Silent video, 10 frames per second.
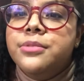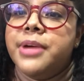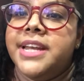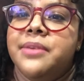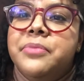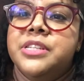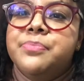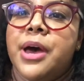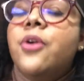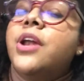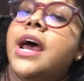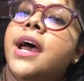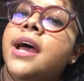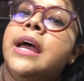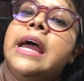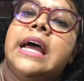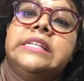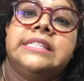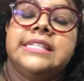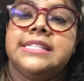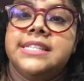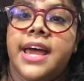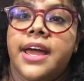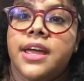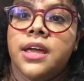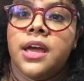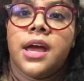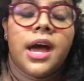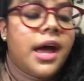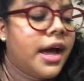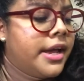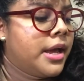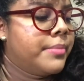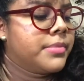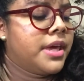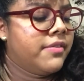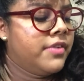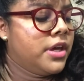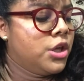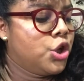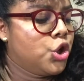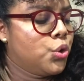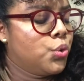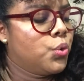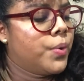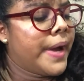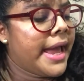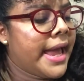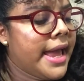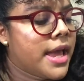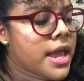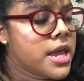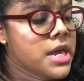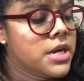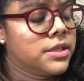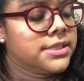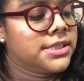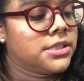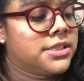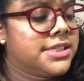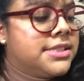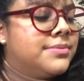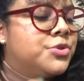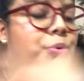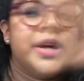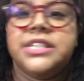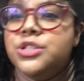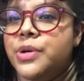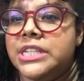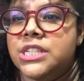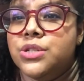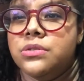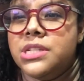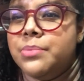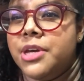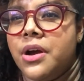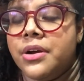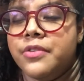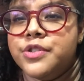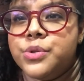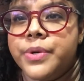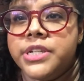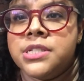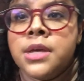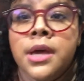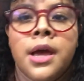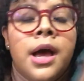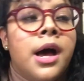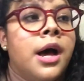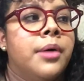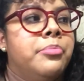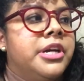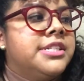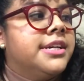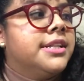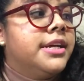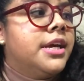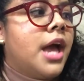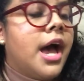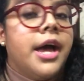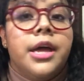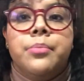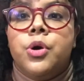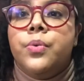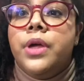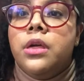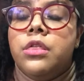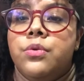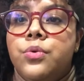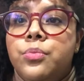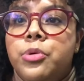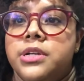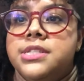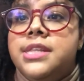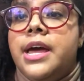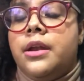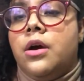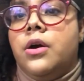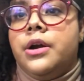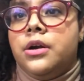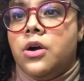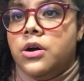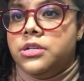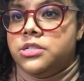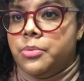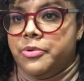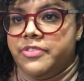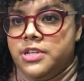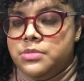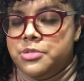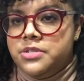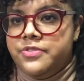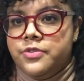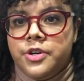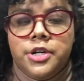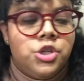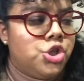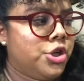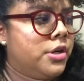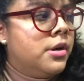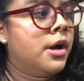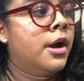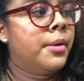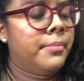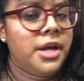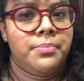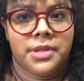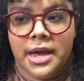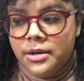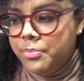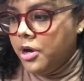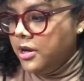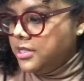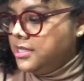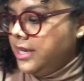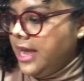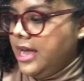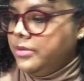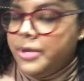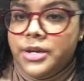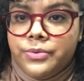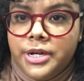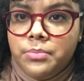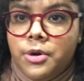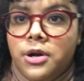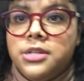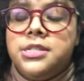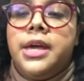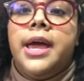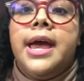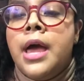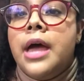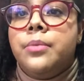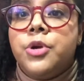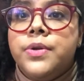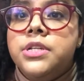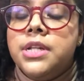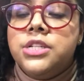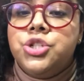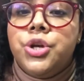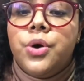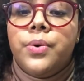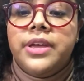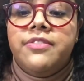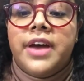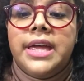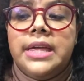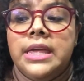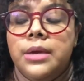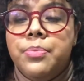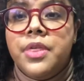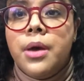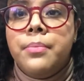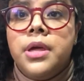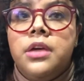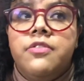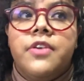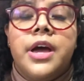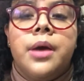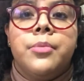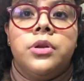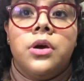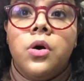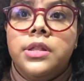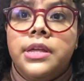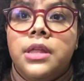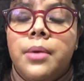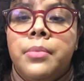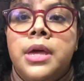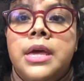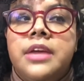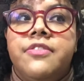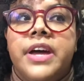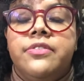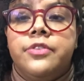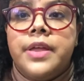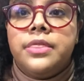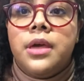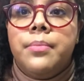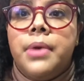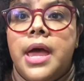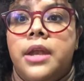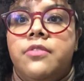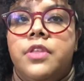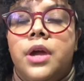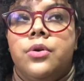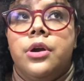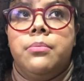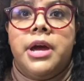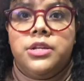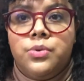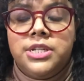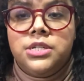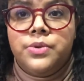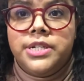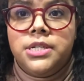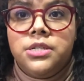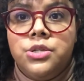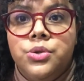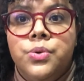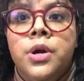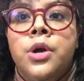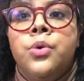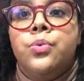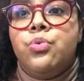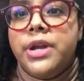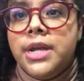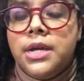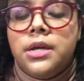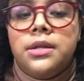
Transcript: My name is Paola, and today I am giving you a 2022 TBR of sorts. Basically, I am going through books that are on top of this piece of furniture, my black box and my green box, and I'm going to let you know if I keep them, if I am unhauling them, if I've read them, and if they are on my 2022 reading